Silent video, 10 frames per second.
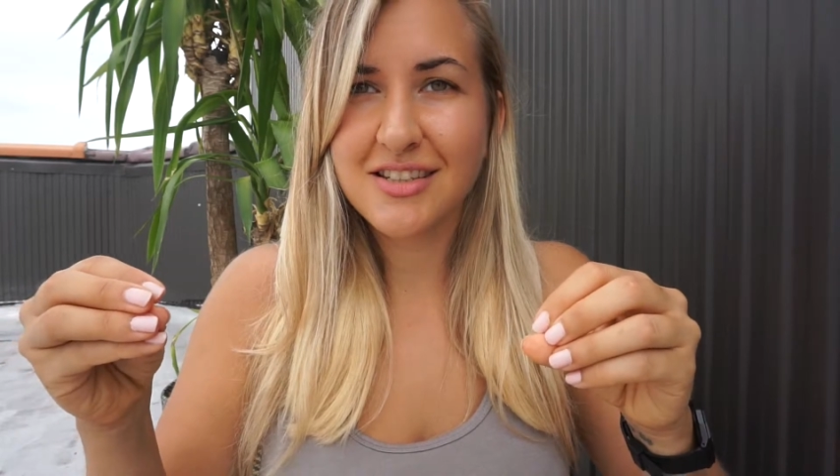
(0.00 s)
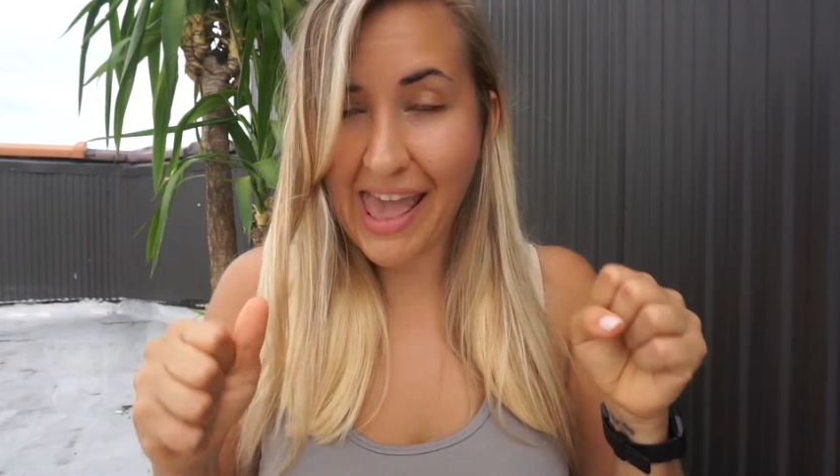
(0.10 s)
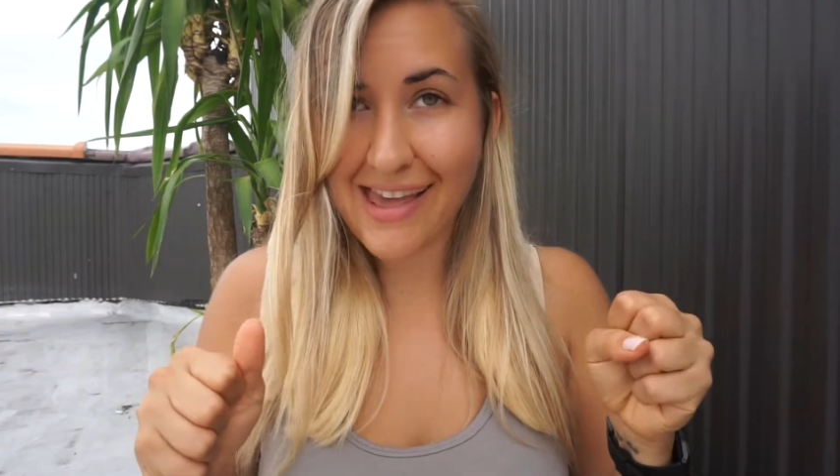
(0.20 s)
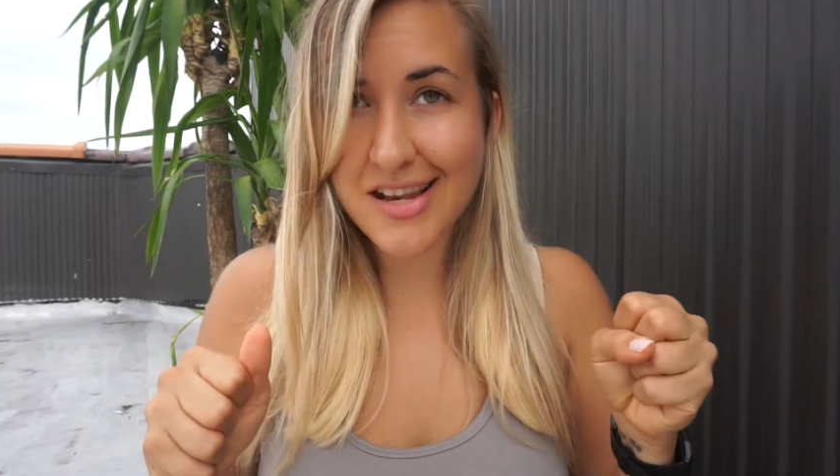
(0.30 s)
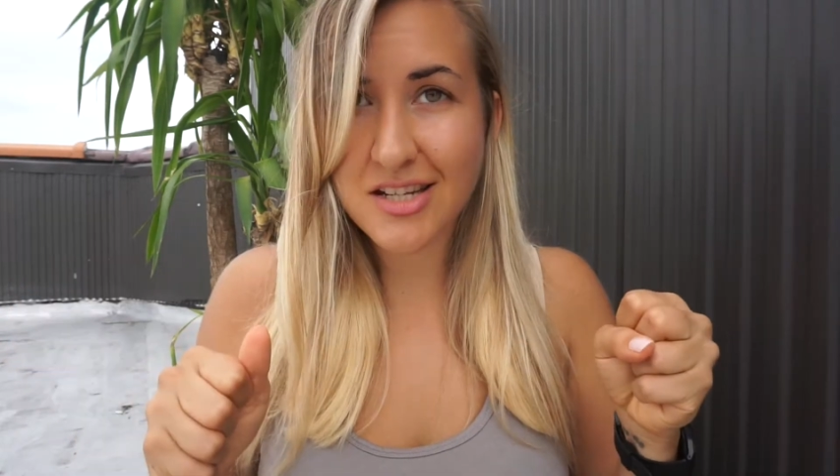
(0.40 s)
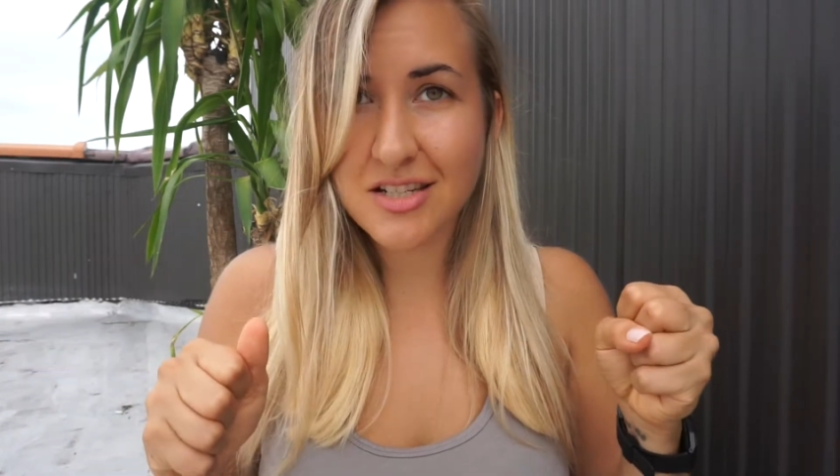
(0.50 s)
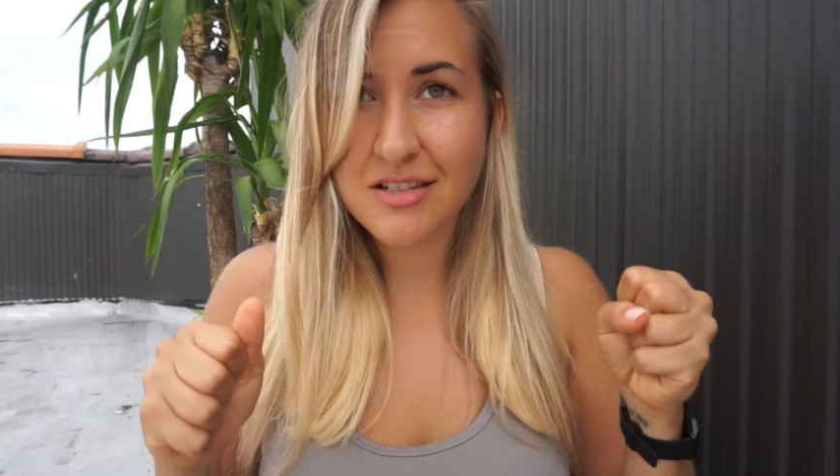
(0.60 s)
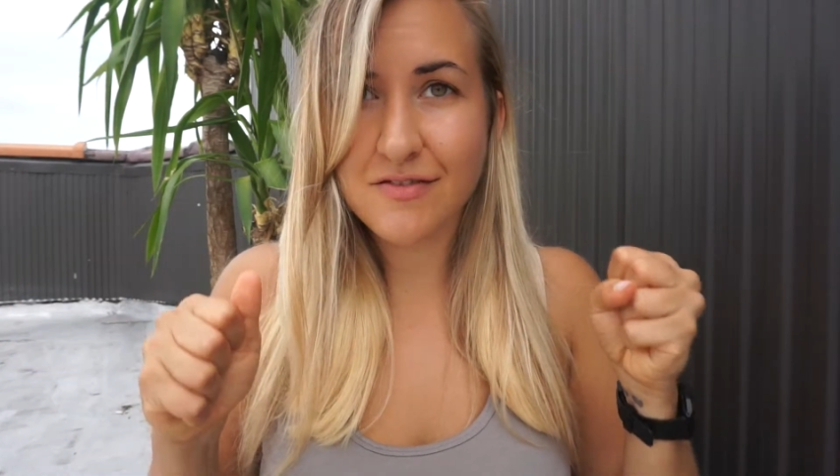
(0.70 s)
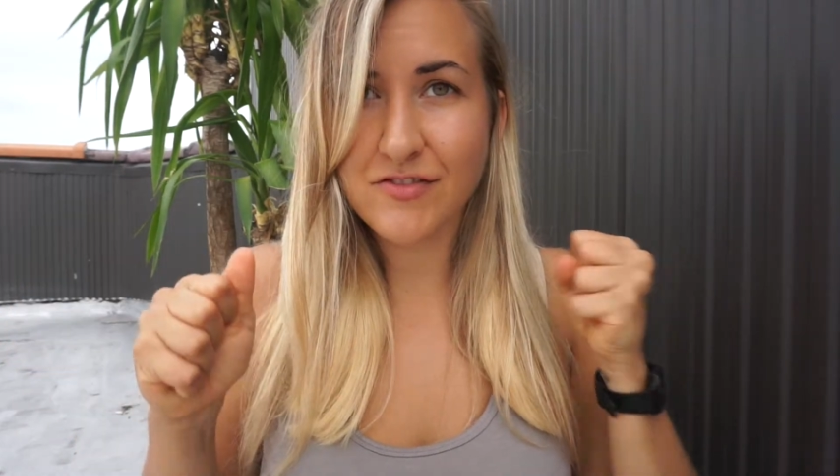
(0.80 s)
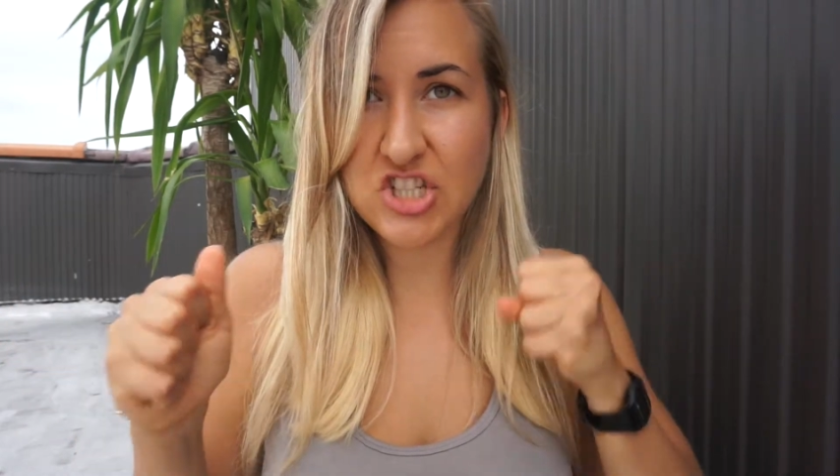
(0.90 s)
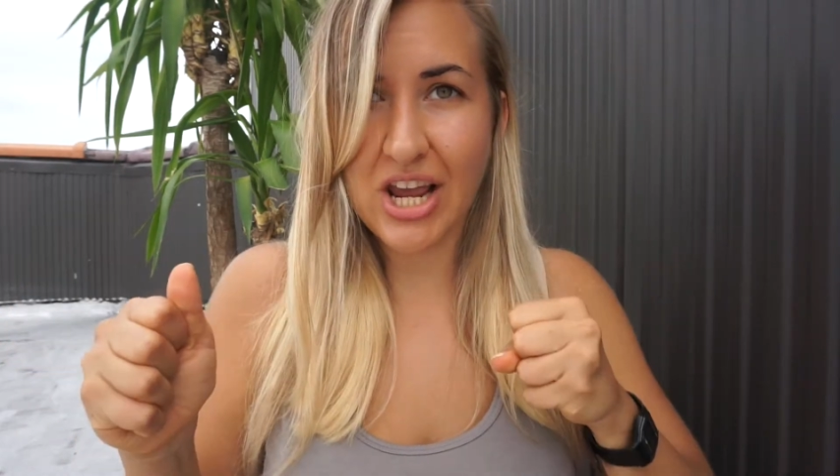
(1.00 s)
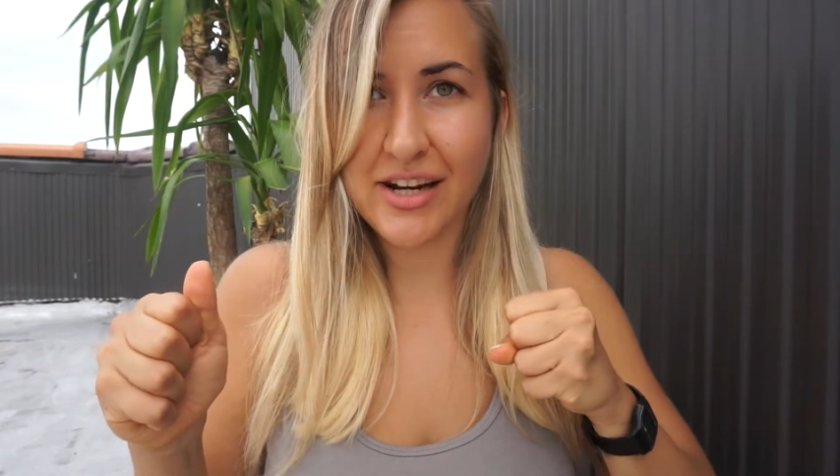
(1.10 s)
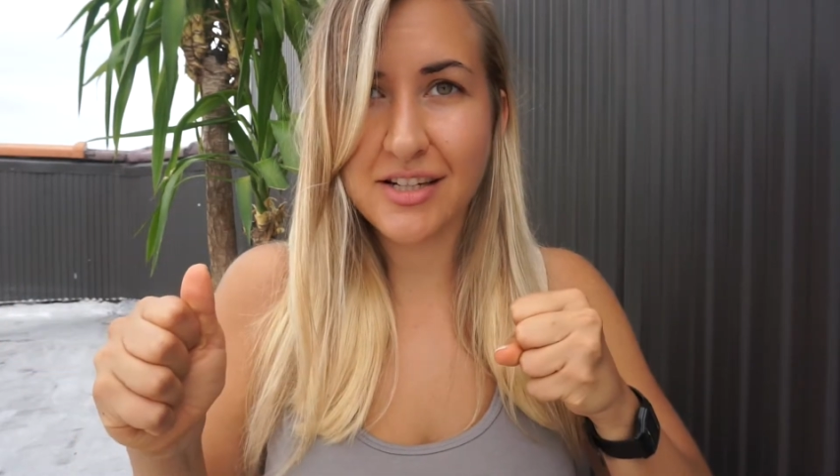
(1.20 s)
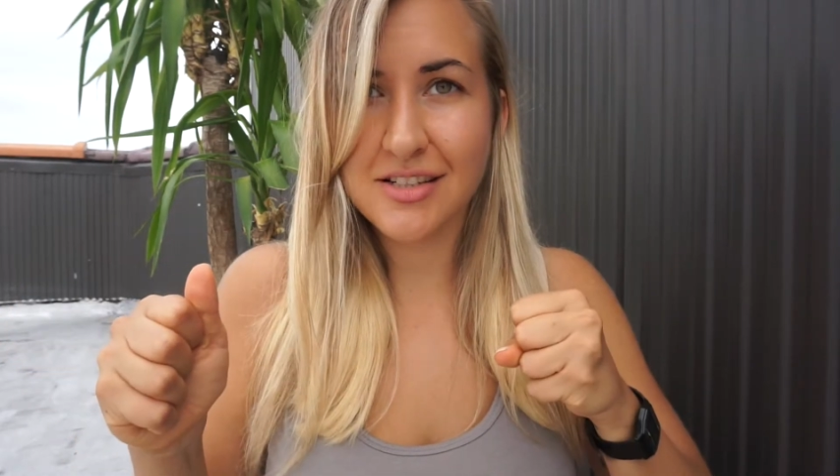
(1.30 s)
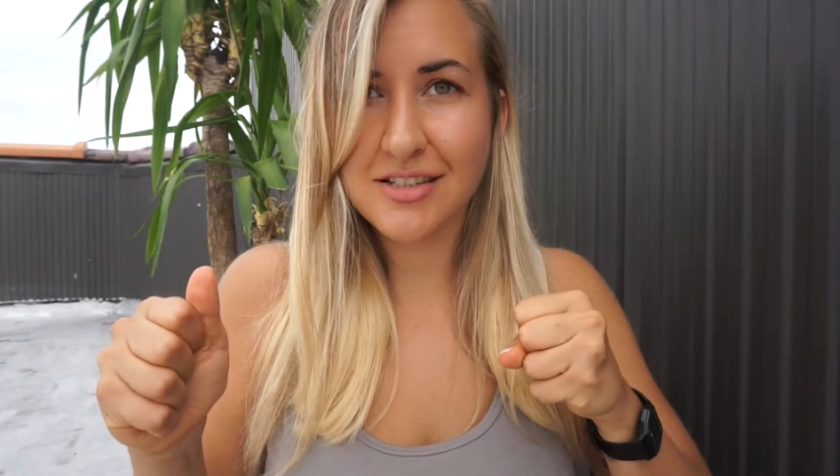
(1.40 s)
and
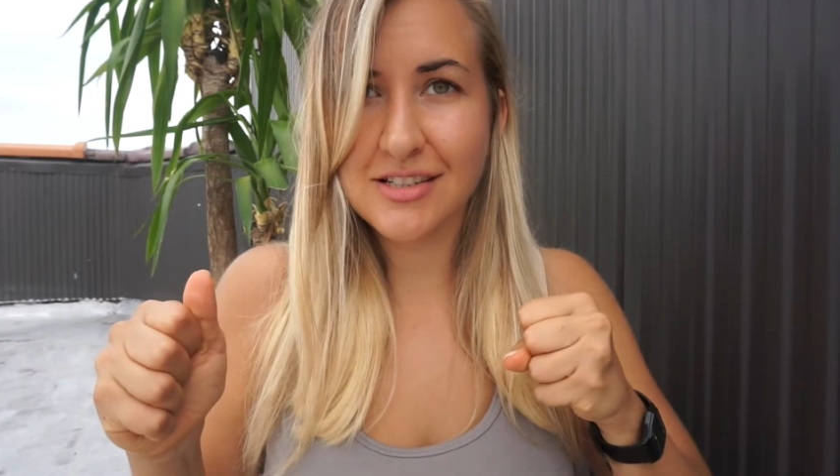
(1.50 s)
vagina.